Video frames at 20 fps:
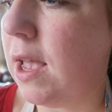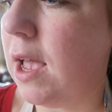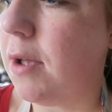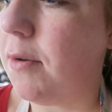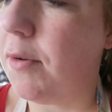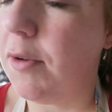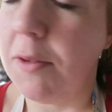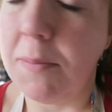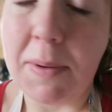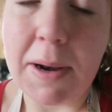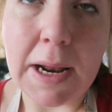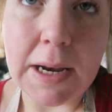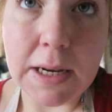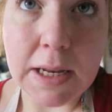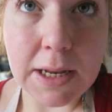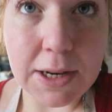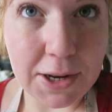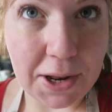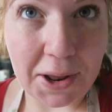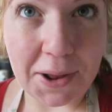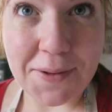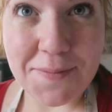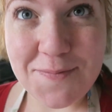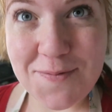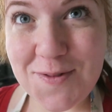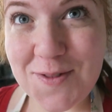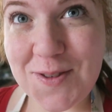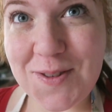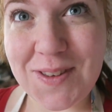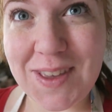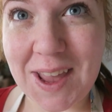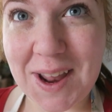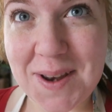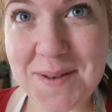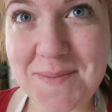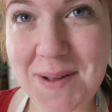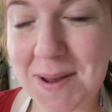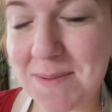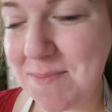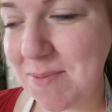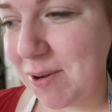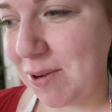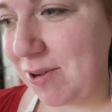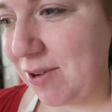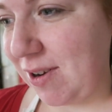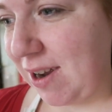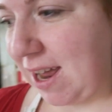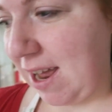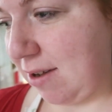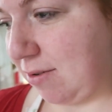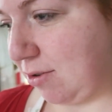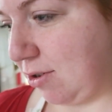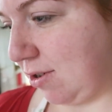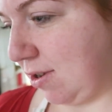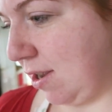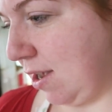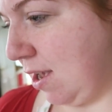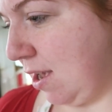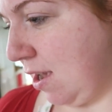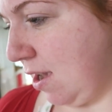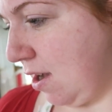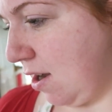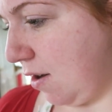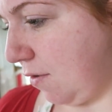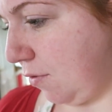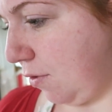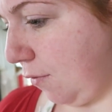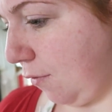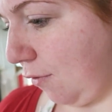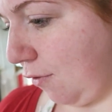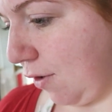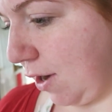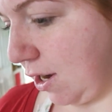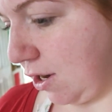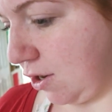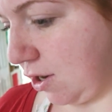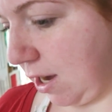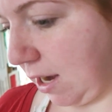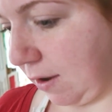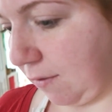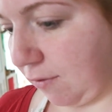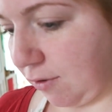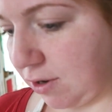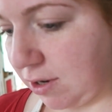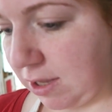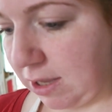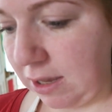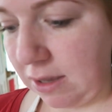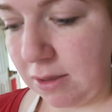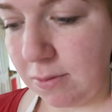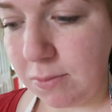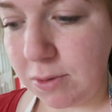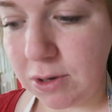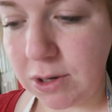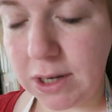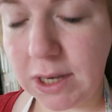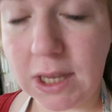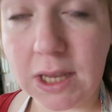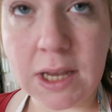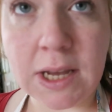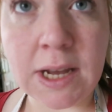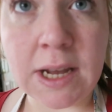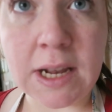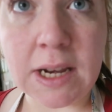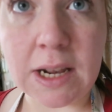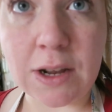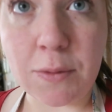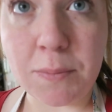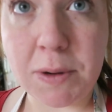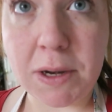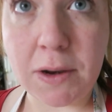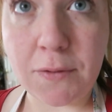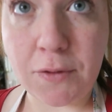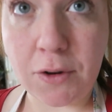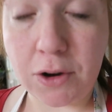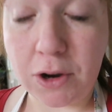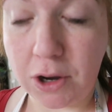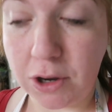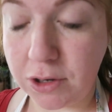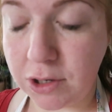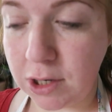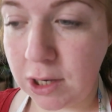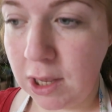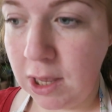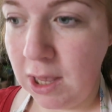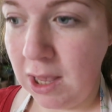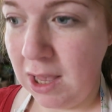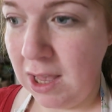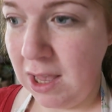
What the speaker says: I was planning to get my butter out of the fridge like first thing in the morning and I completely forgot,